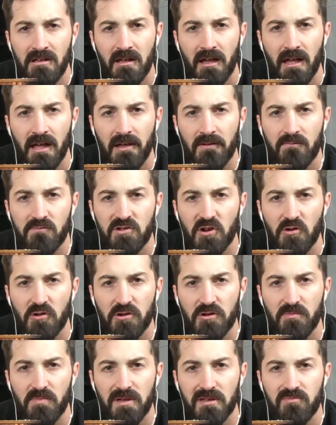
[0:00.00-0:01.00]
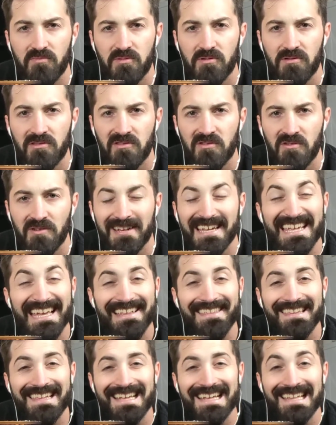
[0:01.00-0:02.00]
I have Joker peeping through. You
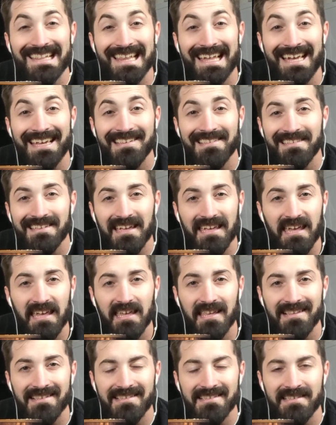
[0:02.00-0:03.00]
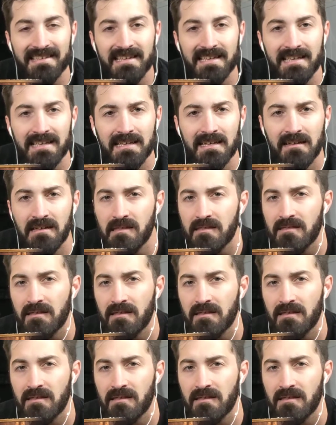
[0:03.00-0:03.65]
got the classic A C